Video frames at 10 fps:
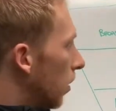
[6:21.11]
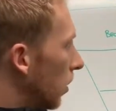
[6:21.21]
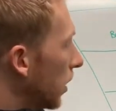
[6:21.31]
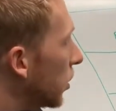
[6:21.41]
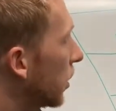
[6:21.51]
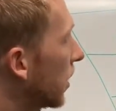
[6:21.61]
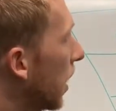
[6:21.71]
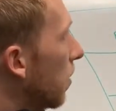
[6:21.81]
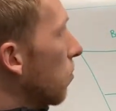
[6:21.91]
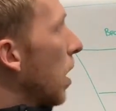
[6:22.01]
Well, let's just
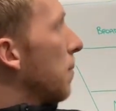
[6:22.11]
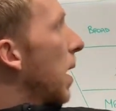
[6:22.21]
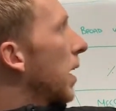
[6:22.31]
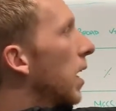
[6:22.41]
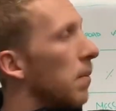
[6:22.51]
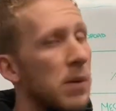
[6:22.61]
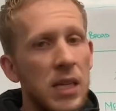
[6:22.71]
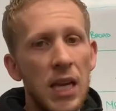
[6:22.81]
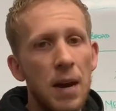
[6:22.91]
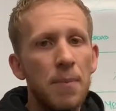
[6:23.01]
send them right back up
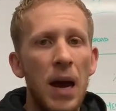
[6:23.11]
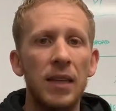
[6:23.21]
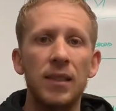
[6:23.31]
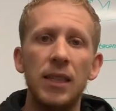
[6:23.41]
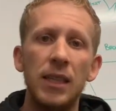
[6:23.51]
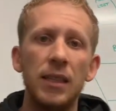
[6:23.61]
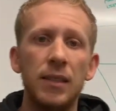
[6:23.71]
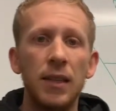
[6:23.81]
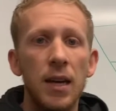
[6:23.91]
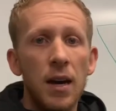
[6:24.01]
into that past
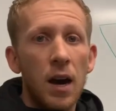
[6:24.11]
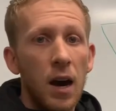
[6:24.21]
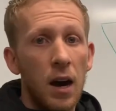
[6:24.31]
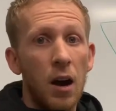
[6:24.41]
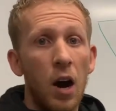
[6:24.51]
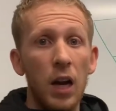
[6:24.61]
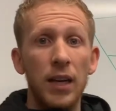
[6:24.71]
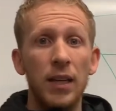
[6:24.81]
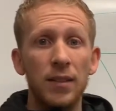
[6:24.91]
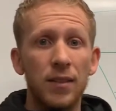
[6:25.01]
leads
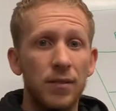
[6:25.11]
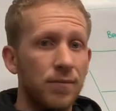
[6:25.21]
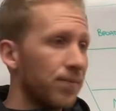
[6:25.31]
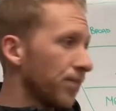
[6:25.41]
audience,